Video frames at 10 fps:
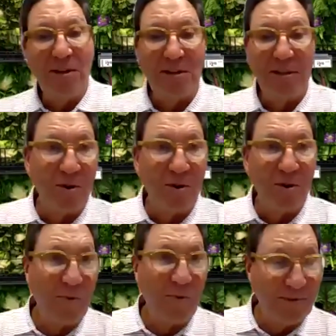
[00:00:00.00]
to local
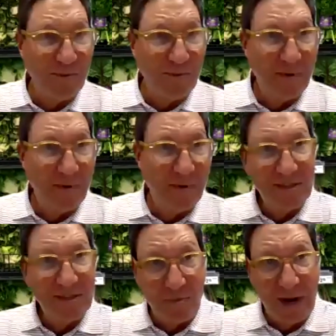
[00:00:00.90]

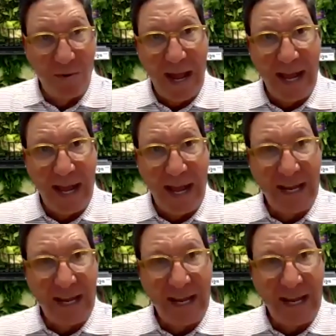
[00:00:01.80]
residents in the Red Wagon